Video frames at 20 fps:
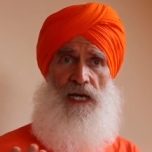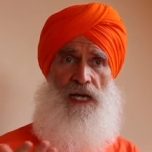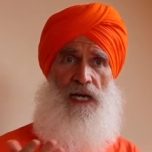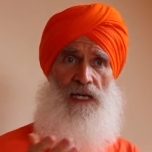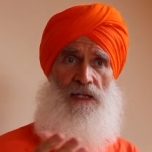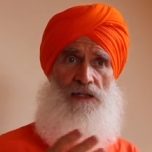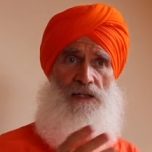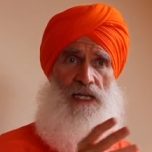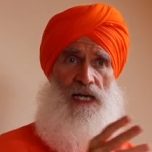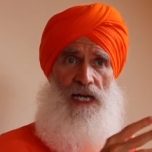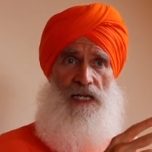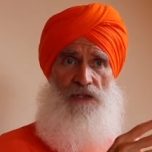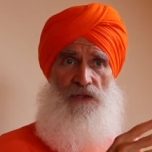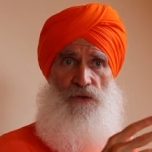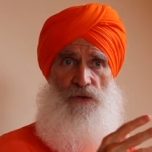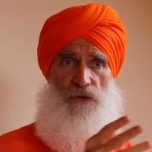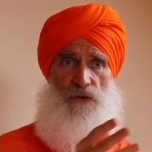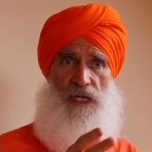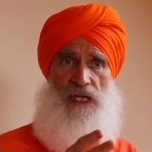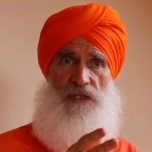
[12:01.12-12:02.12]
And
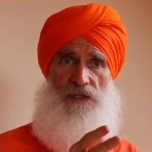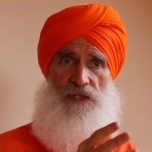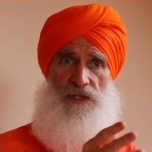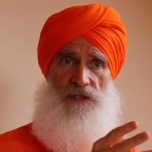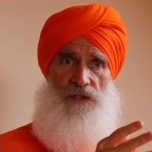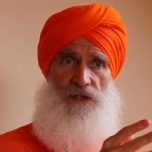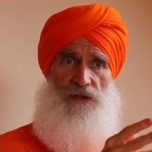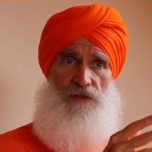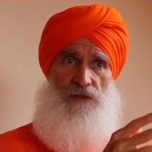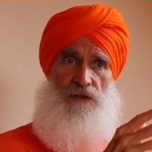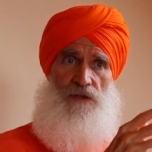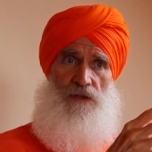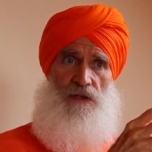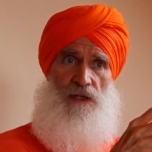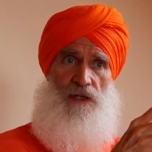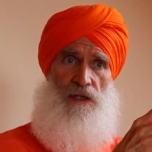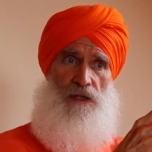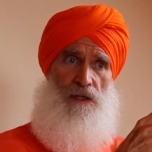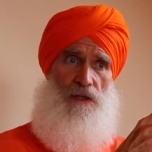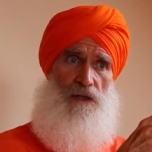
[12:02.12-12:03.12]
as you transition,
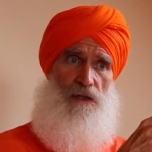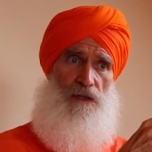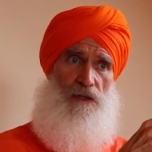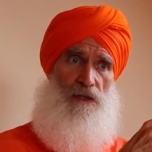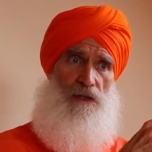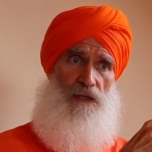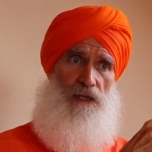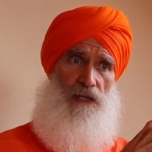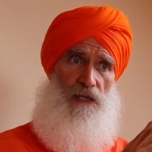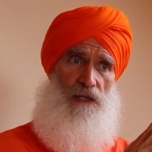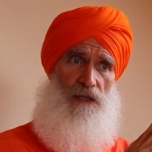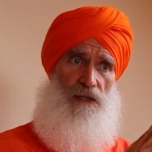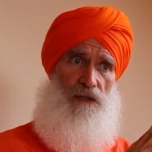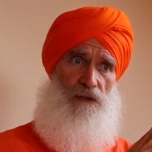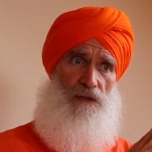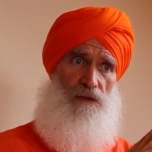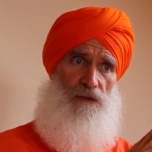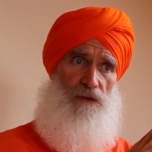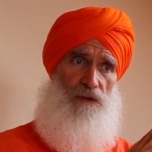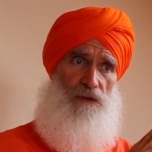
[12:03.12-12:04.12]
the